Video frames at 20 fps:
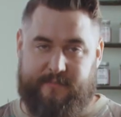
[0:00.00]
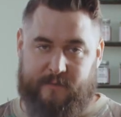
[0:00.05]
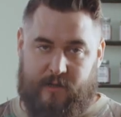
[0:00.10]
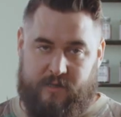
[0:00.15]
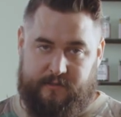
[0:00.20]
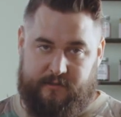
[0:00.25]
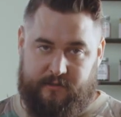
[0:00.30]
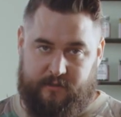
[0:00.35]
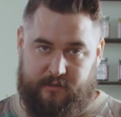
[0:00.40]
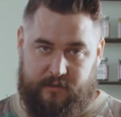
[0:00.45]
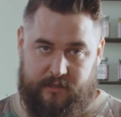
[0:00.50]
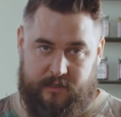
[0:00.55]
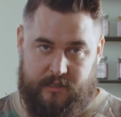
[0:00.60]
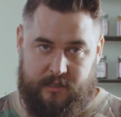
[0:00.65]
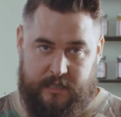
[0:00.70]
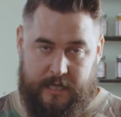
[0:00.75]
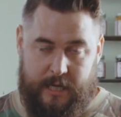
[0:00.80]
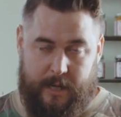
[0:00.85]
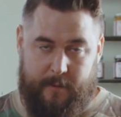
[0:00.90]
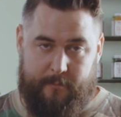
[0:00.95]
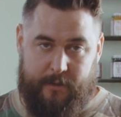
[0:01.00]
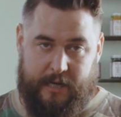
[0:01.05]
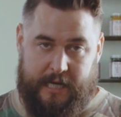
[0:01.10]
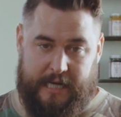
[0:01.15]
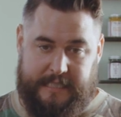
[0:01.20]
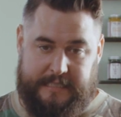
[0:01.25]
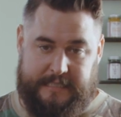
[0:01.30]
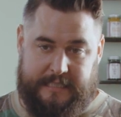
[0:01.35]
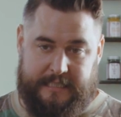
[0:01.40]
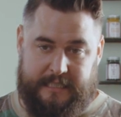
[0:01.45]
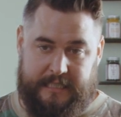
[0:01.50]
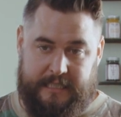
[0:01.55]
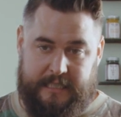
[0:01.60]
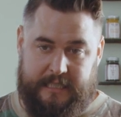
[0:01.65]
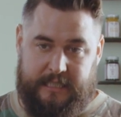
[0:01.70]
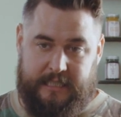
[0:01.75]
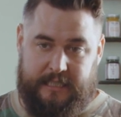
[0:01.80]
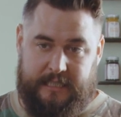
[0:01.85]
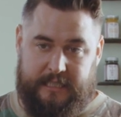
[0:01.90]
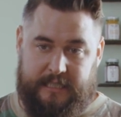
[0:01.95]
sponsored, but
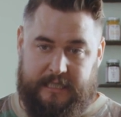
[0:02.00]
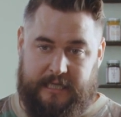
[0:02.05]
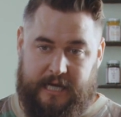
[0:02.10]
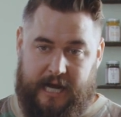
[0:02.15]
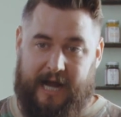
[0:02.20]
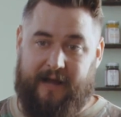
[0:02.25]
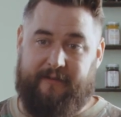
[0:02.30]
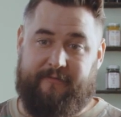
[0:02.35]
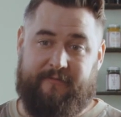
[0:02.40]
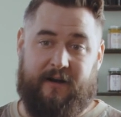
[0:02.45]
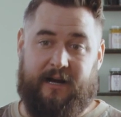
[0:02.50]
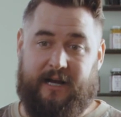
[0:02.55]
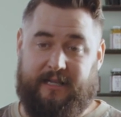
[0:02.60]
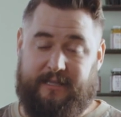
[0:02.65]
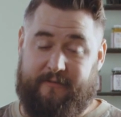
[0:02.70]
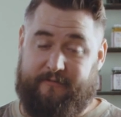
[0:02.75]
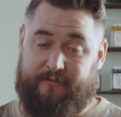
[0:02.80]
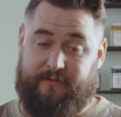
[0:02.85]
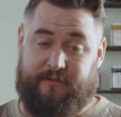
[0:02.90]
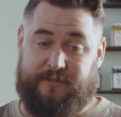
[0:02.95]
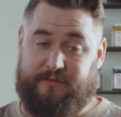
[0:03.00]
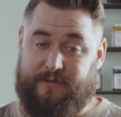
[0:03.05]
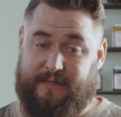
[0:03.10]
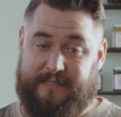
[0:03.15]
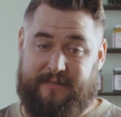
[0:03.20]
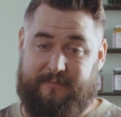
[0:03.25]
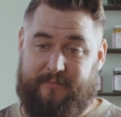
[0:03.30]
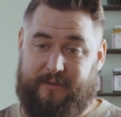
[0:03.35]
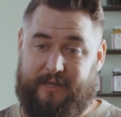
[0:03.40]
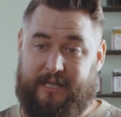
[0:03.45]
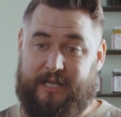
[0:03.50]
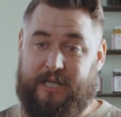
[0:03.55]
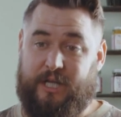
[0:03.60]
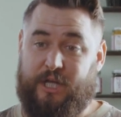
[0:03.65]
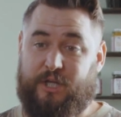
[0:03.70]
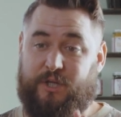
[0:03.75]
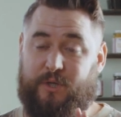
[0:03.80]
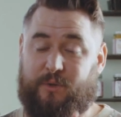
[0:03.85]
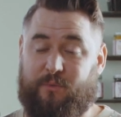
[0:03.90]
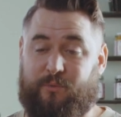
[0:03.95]
I find that for this recipe,
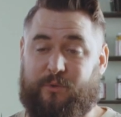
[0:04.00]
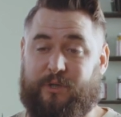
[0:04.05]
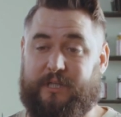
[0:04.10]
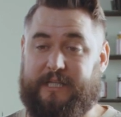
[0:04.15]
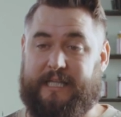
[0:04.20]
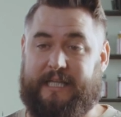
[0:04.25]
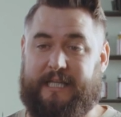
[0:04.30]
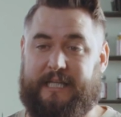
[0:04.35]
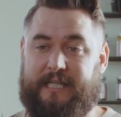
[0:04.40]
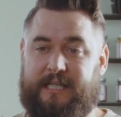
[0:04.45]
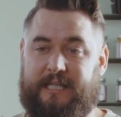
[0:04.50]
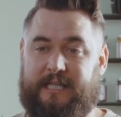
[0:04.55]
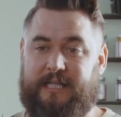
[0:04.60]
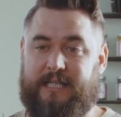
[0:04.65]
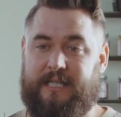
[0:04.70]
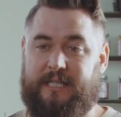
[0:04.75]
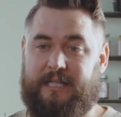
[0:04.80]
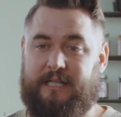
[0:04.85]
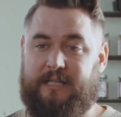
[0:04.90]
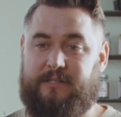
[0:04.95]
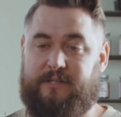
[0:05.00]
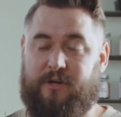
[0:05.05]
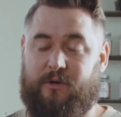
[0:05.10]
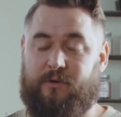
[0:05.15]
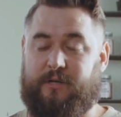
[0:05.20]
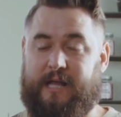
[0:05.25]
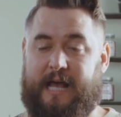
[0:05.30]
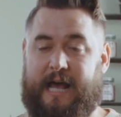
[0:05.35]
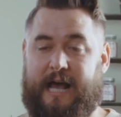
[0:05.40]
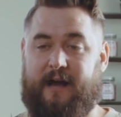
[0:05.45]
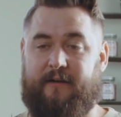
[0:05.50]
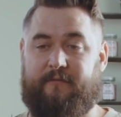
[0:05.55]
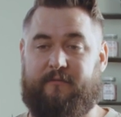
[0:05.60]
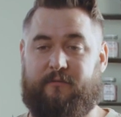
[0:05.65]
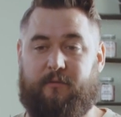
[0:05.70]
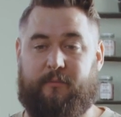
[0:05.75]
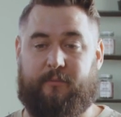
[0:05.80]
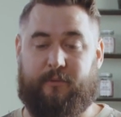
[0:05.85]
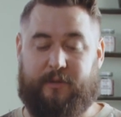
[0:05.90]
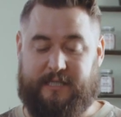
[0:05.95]
you really don't have a
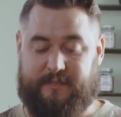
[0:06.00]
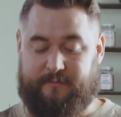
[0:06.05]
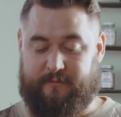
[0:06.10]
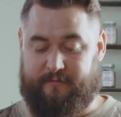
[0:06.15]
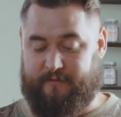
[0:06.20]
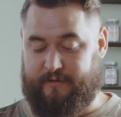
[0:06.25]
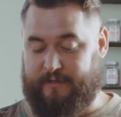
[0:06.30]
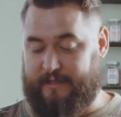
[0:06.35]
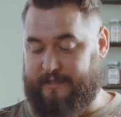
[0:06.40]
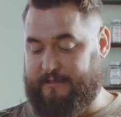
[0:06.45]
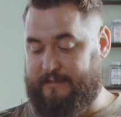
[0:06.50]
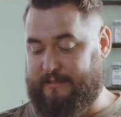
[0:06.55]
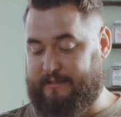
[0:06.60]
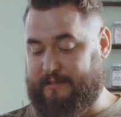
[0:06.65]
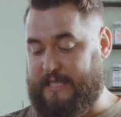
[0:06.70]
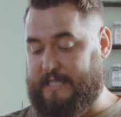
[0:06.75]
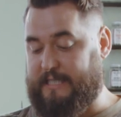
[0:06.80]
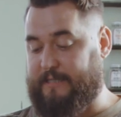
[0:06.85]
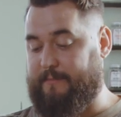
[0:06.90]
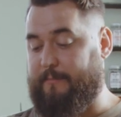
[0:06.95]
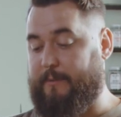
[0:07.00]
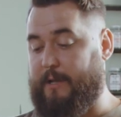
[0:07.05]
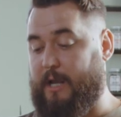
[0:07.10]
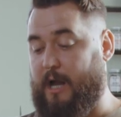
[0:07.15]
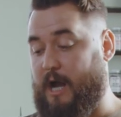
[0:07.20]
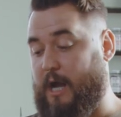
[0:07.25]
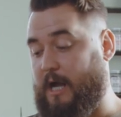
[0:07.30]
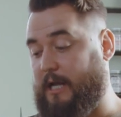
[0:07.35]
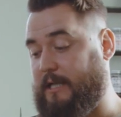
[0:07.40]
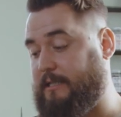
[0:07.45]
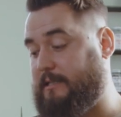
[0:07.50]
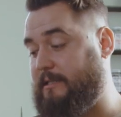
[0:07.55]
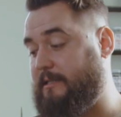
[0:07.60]
replacement for this. This is beyond